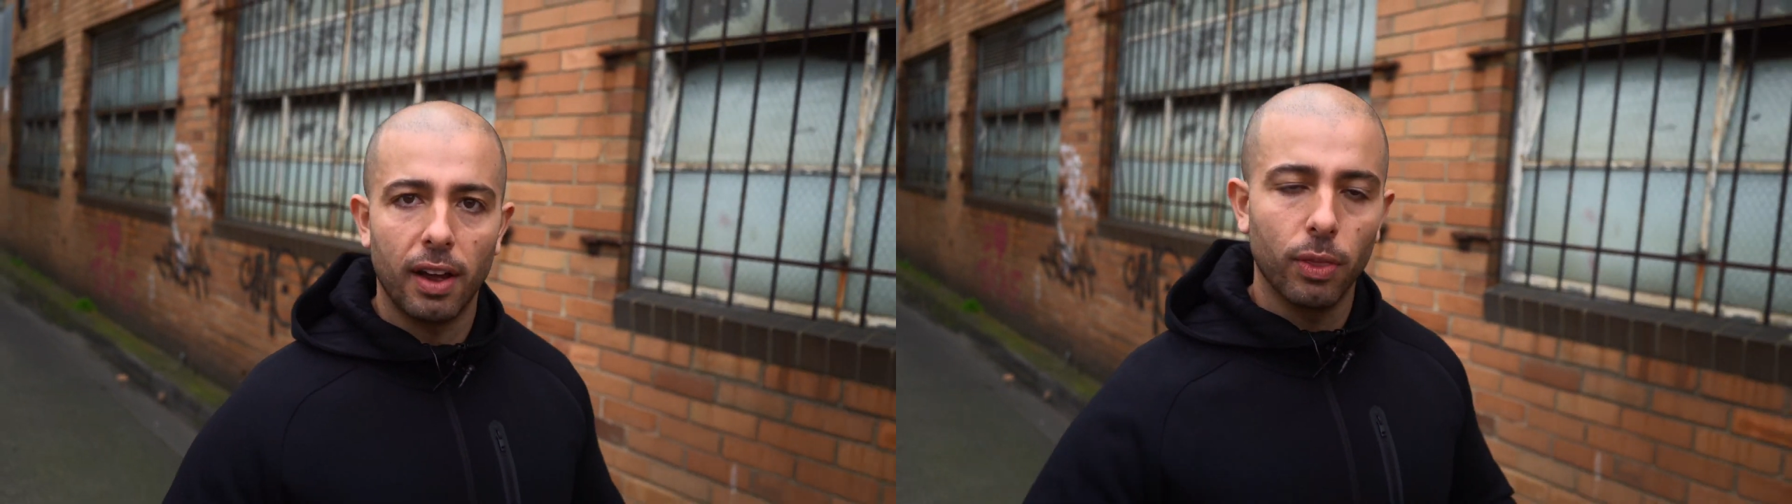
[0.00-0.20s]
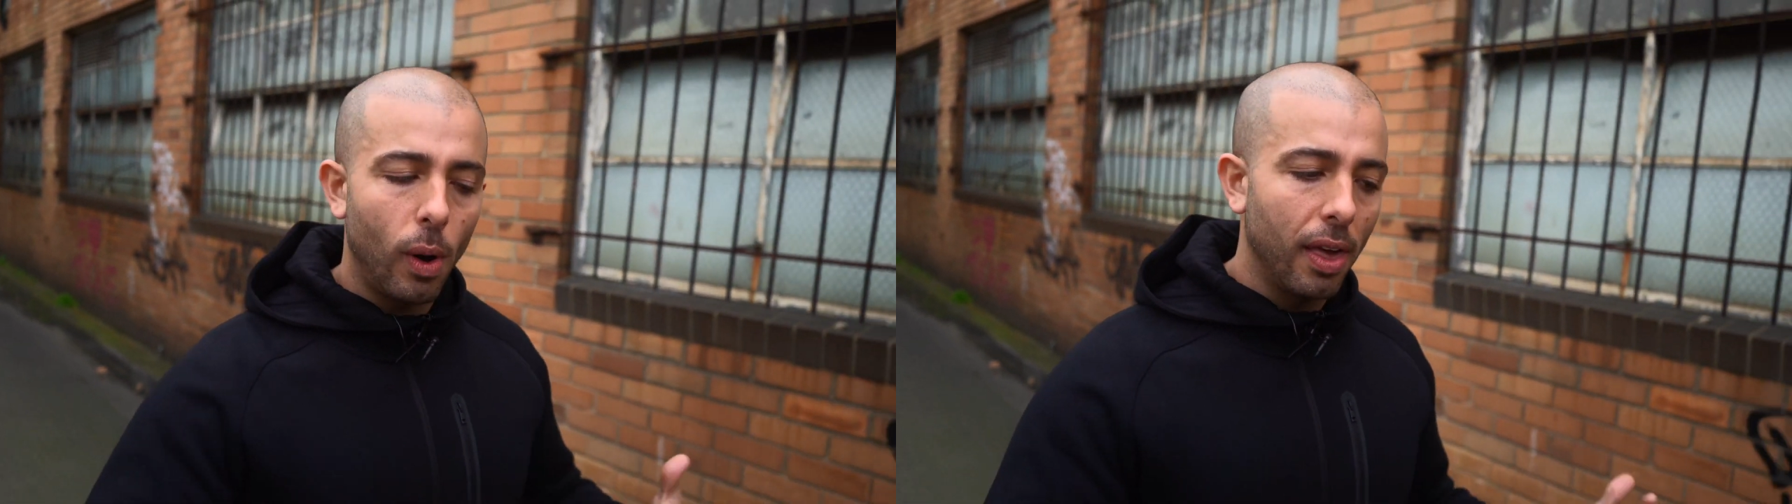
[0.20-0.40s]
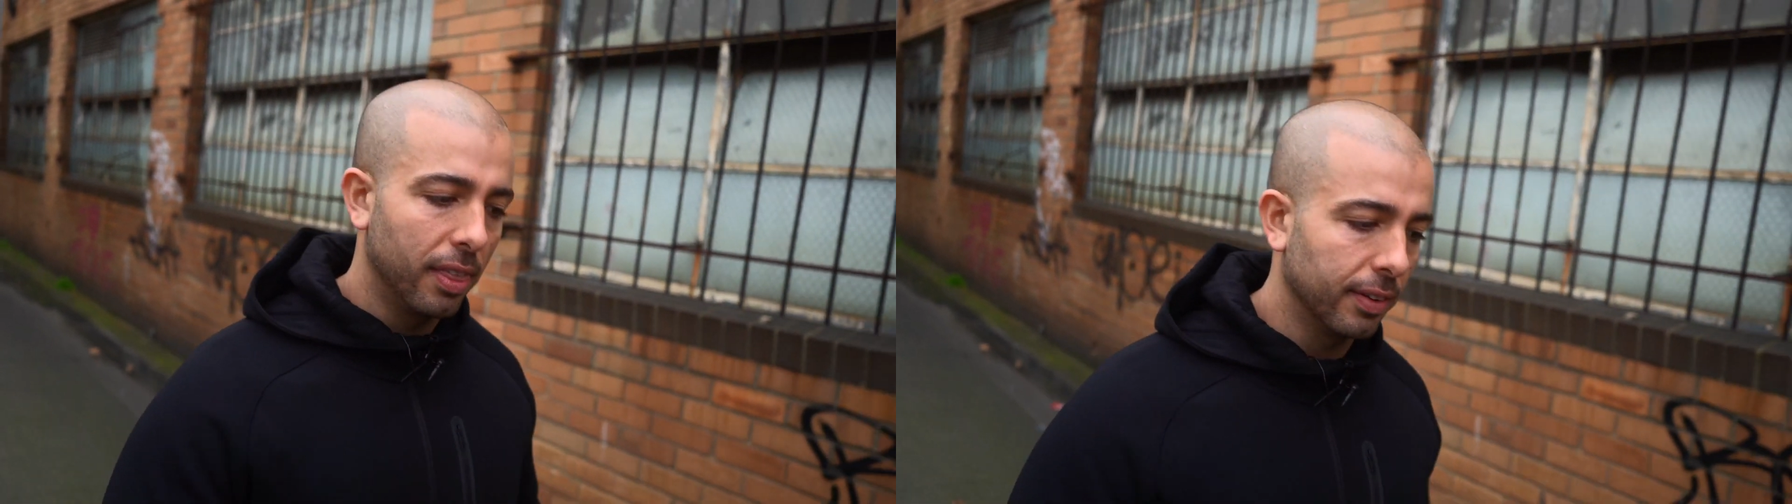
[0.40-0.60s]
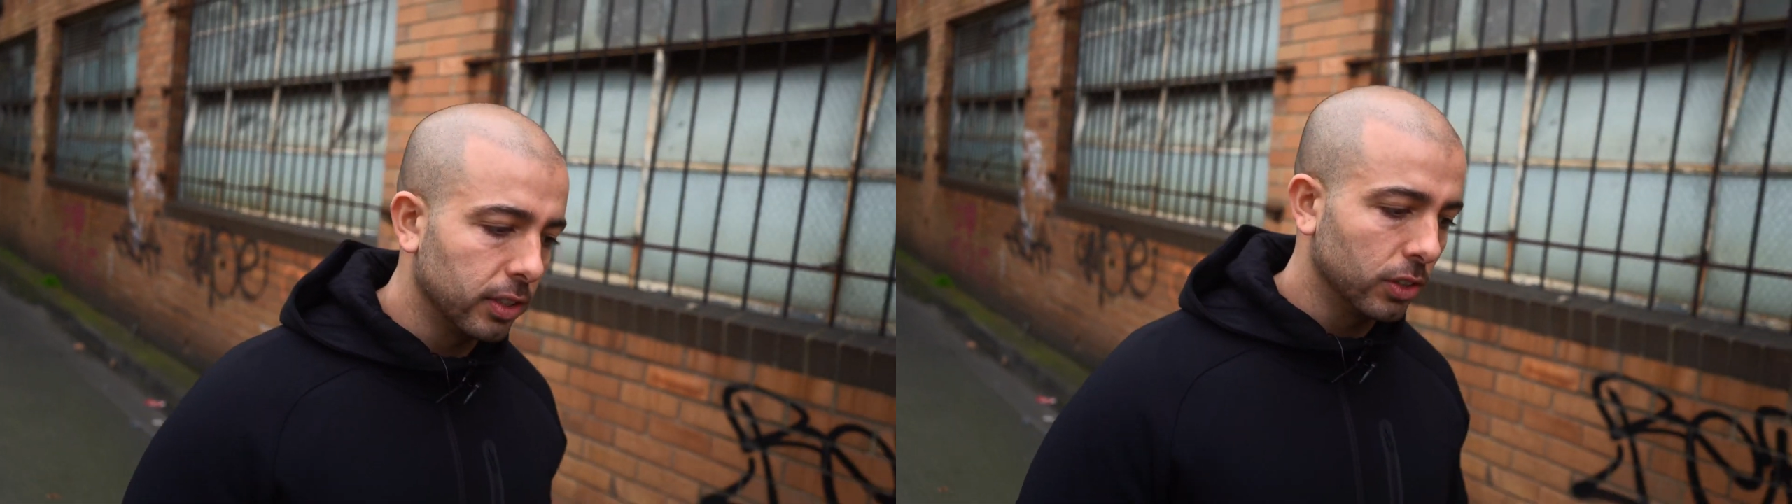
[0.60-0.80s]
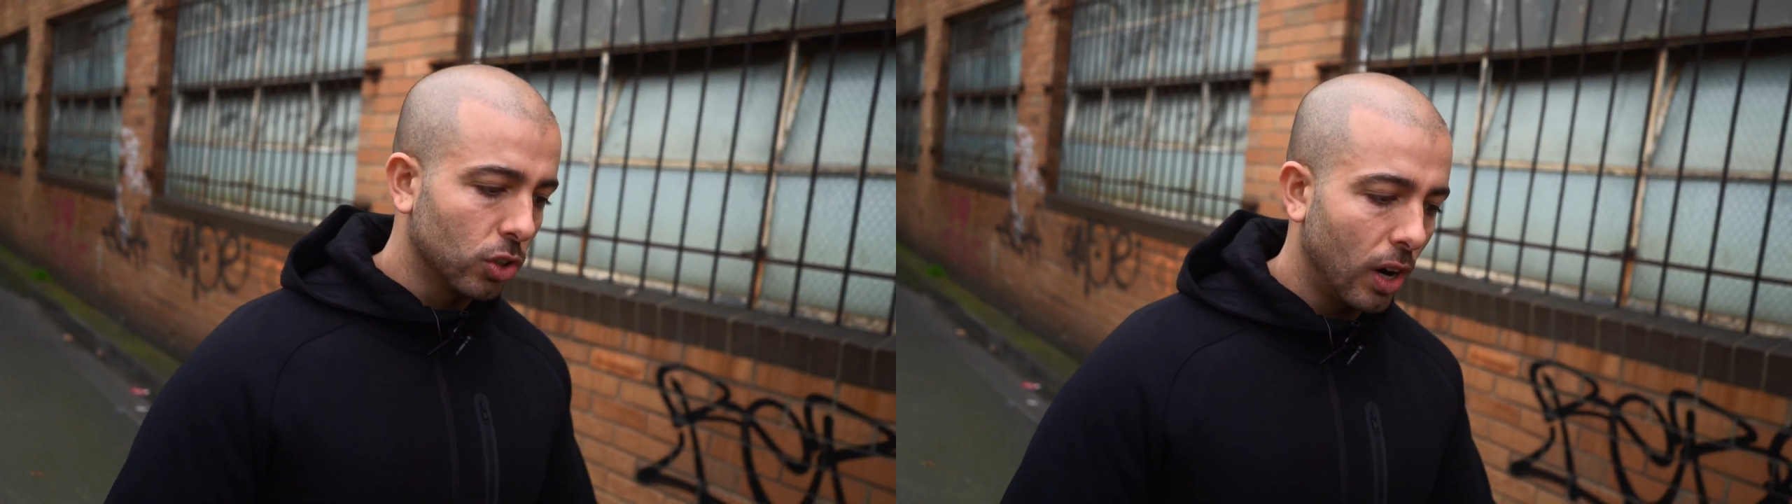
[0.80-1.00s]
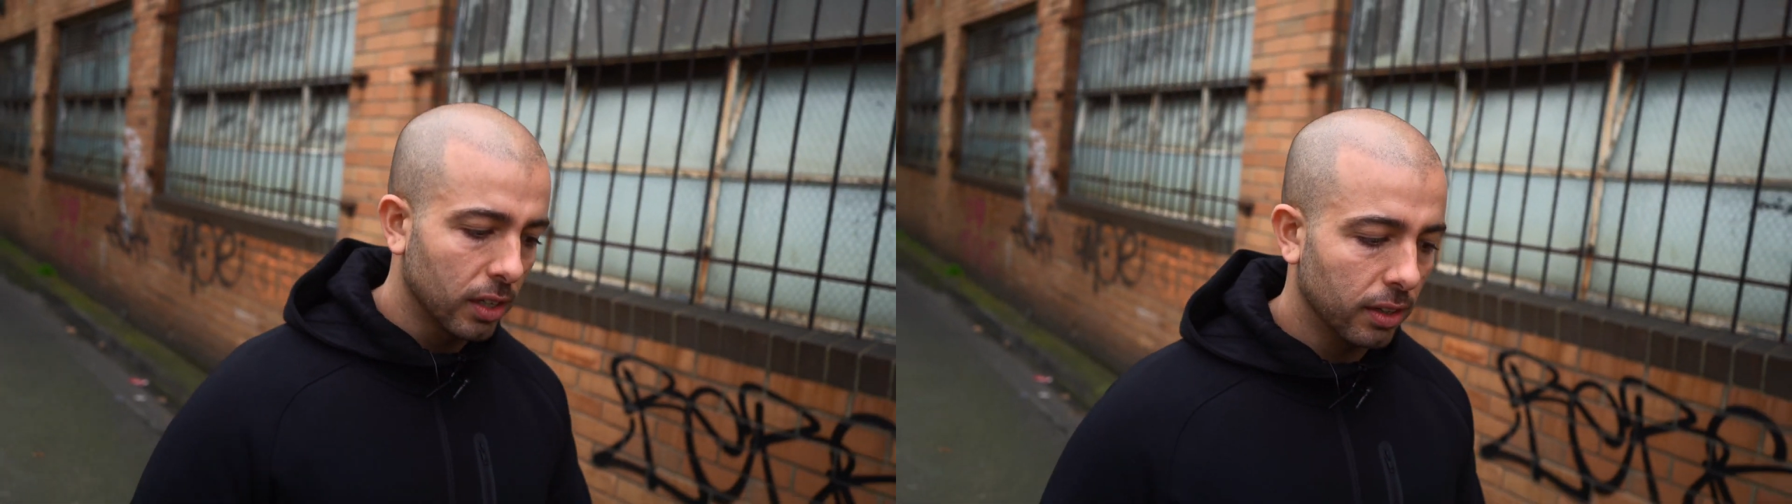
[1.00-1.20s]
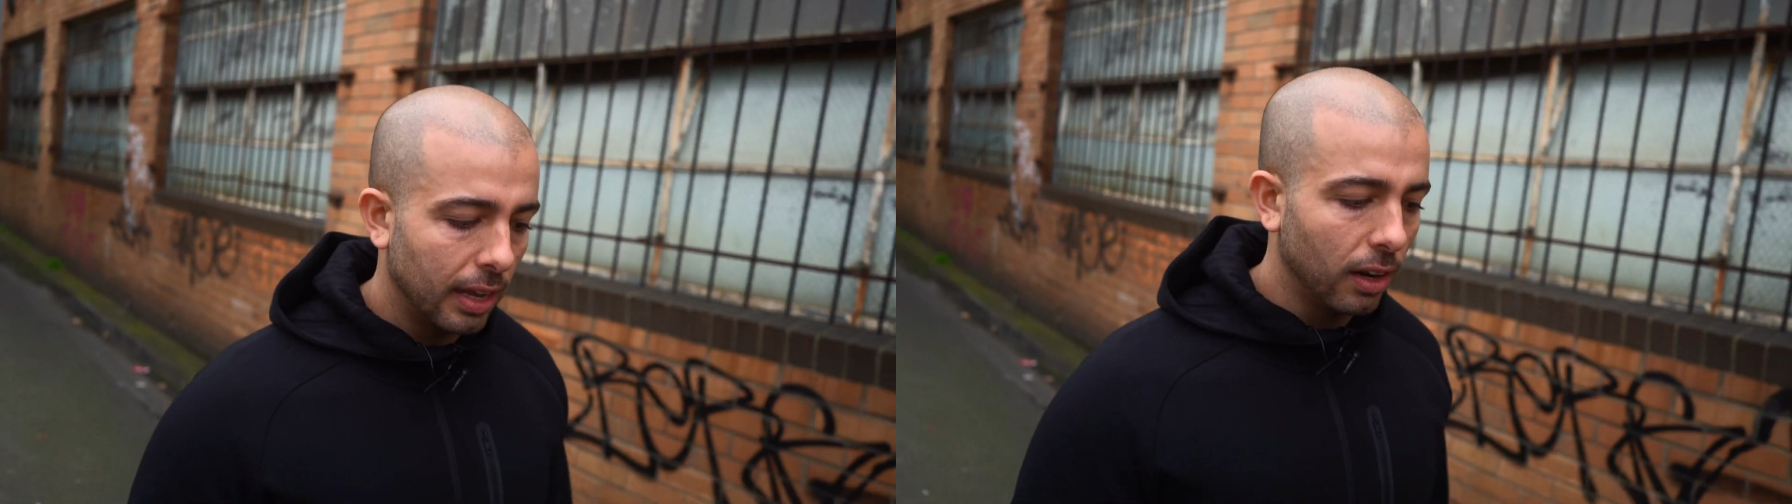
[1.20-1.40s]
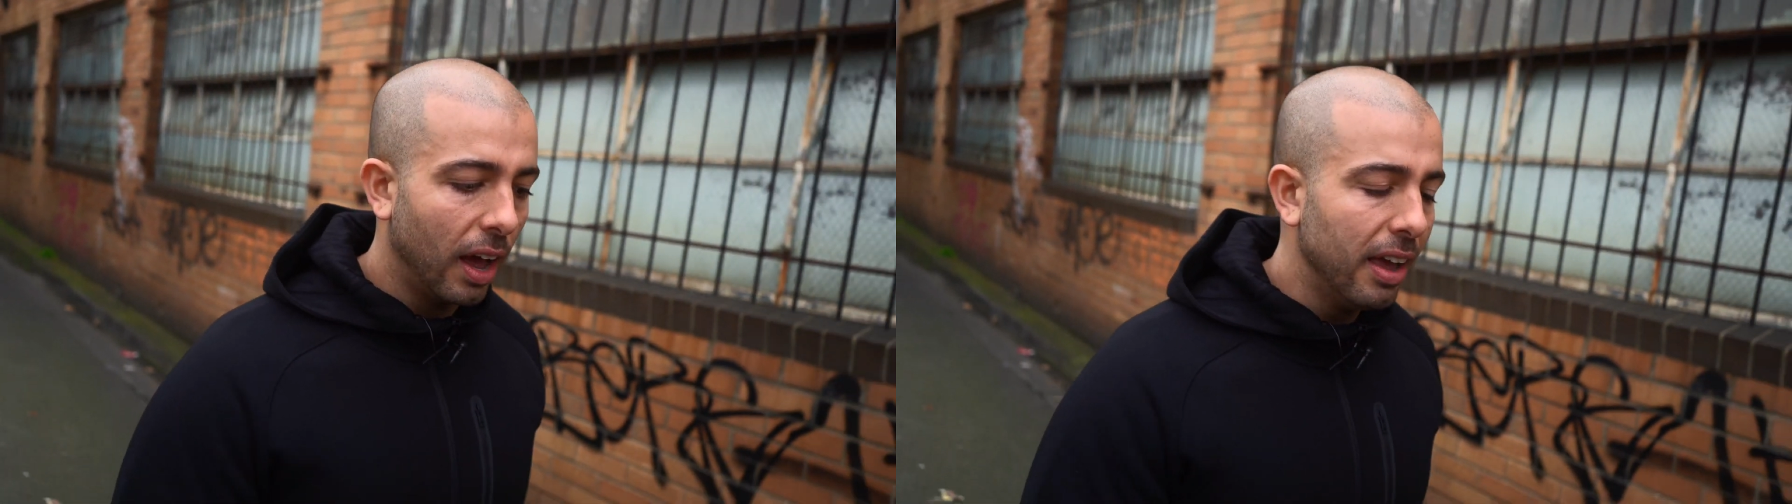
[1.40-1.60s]
and the way that they've constructed
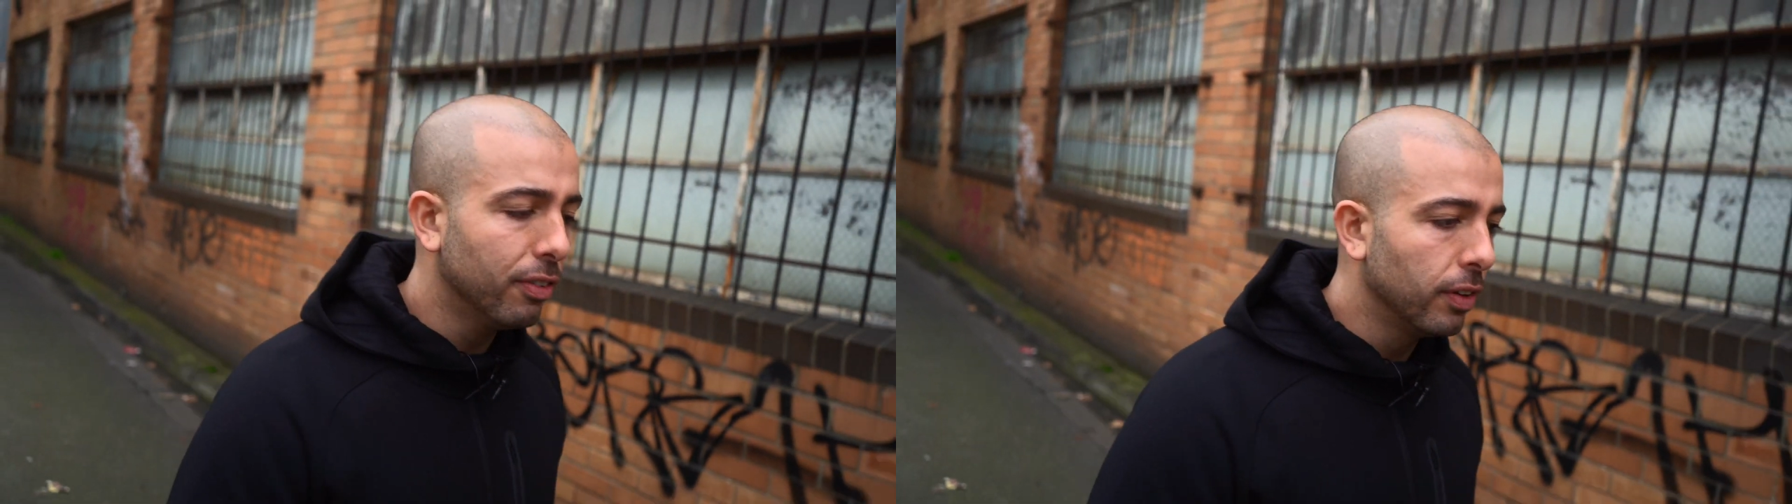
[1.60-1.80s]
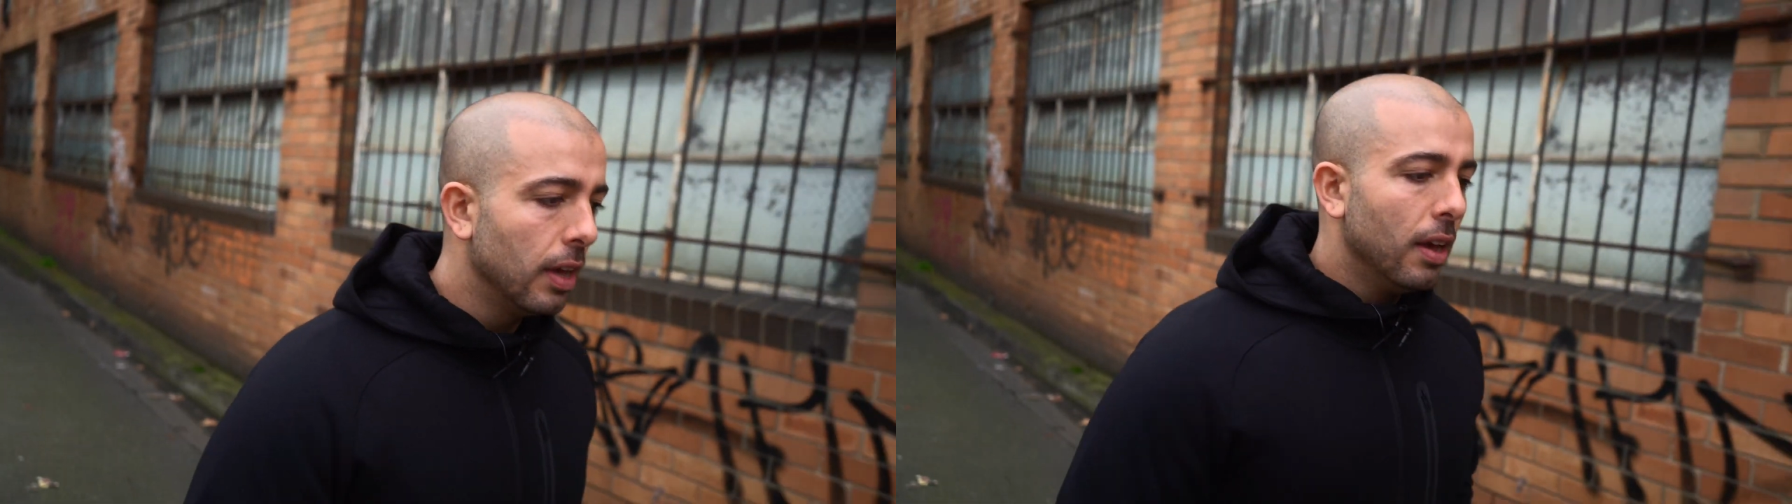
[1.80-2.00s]
their life.